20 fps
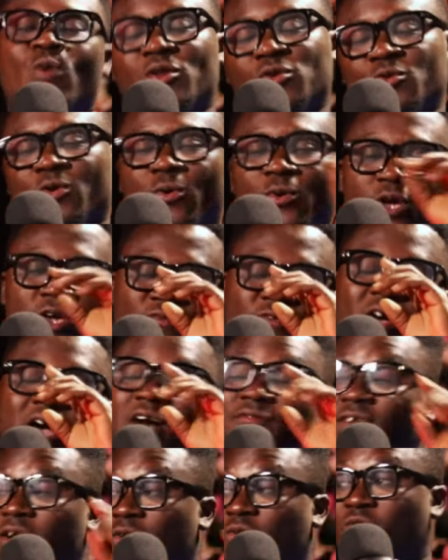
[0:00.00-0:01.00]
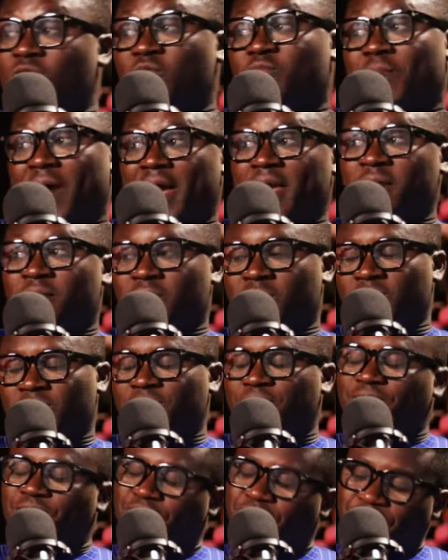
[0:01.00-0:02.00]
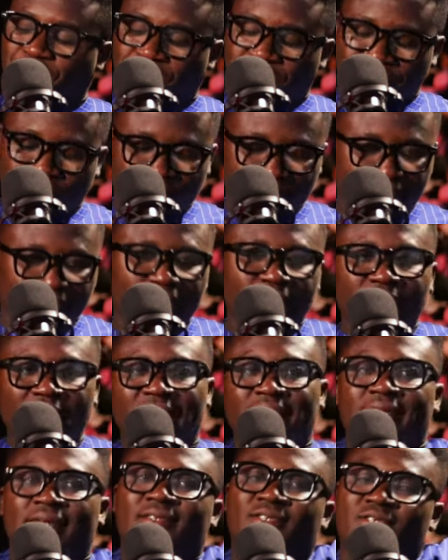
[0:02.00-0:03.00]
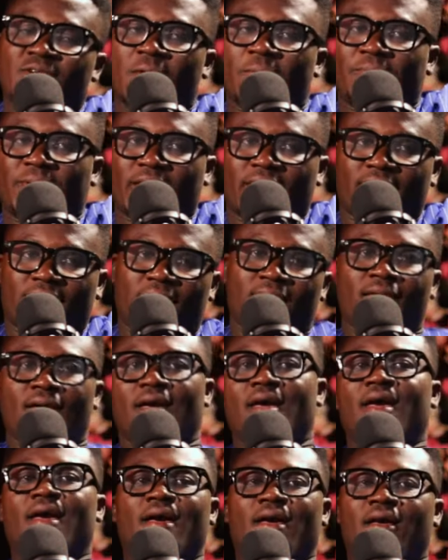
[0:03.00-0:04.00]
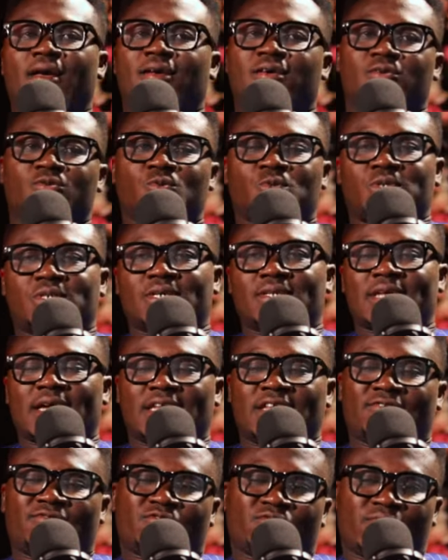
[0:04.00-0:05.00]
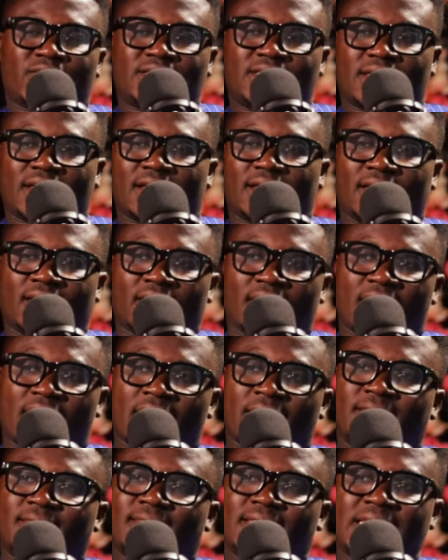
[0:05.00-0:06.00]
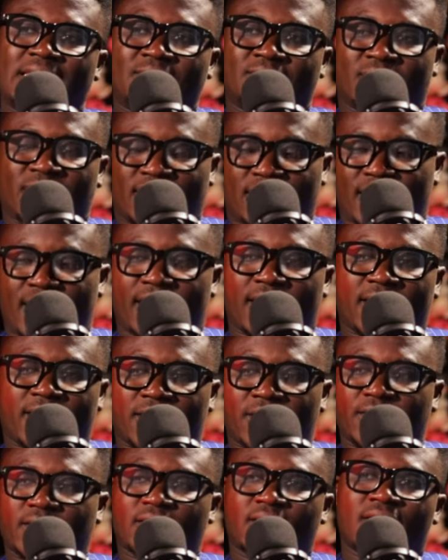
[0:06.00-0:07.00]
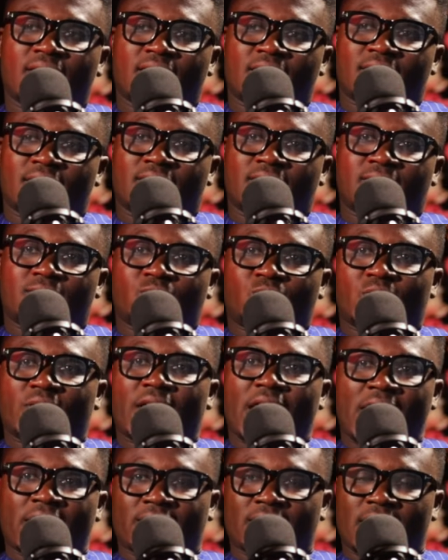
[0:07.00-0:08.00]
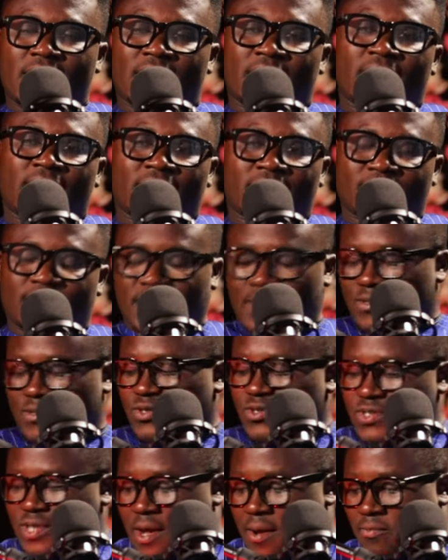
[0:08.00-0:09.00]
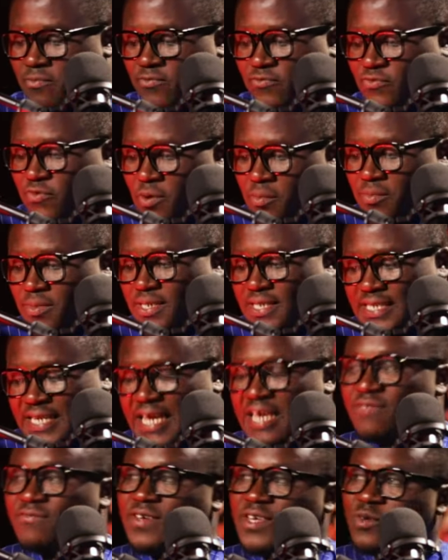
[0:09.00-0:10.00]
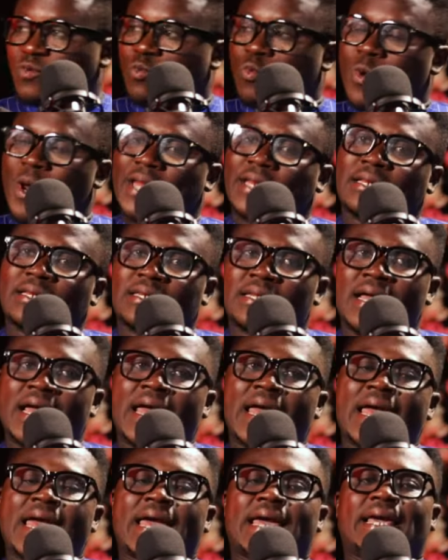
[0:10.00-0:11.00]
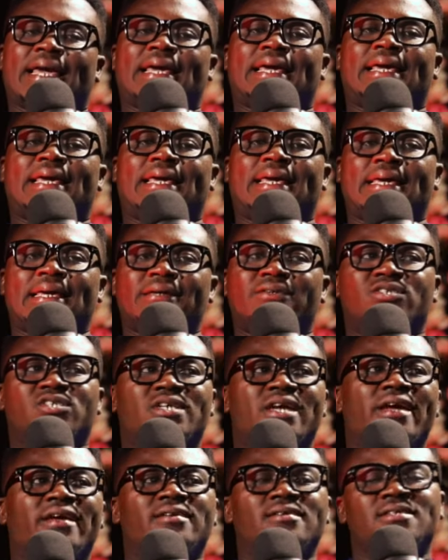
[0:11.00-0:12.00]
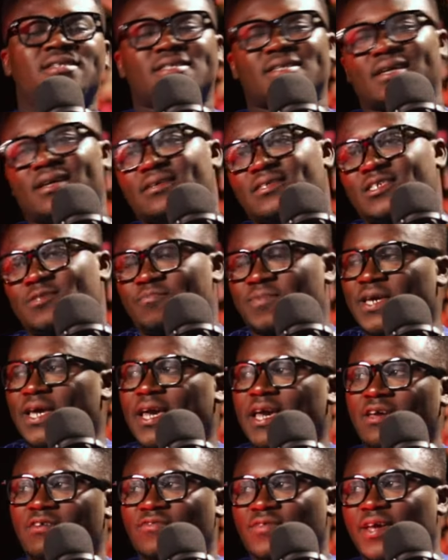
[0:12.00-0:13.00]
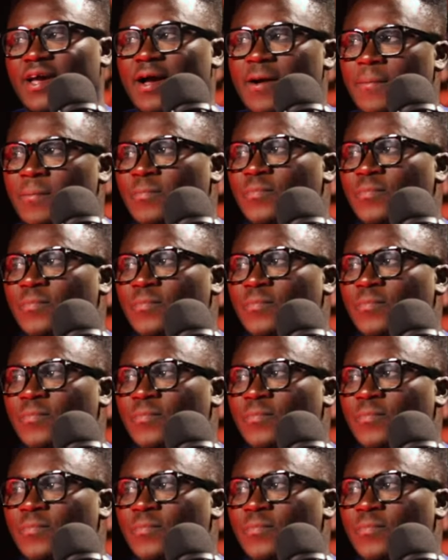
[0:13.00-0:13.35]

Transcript: when you, if you have a good Bible, mm. the topic, you see that they've written a theme there. You see, uh, uh, the psalm from David when mm. he changed his behavior